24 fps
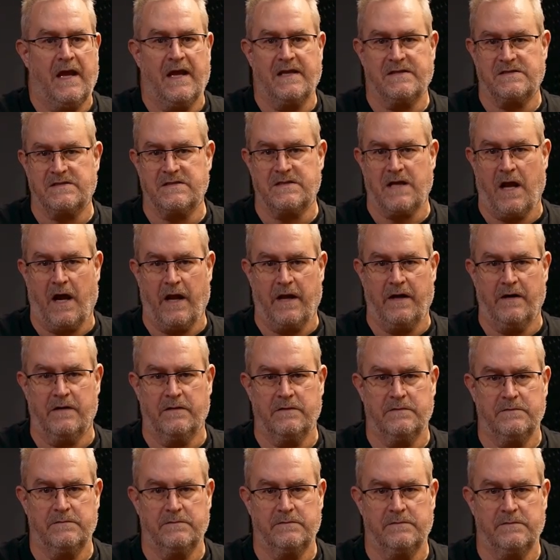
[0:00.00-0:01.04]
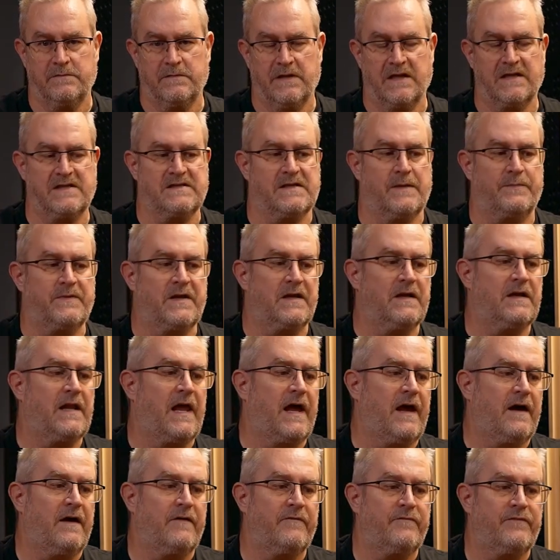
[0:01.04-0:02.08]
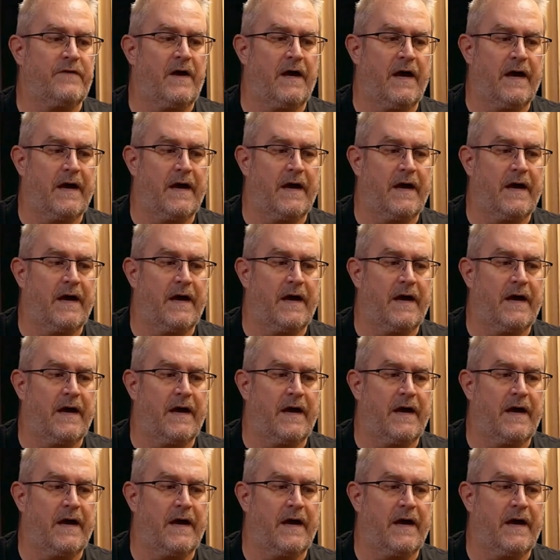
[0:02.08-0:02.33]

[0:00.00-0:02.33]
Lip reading: style, except it'll have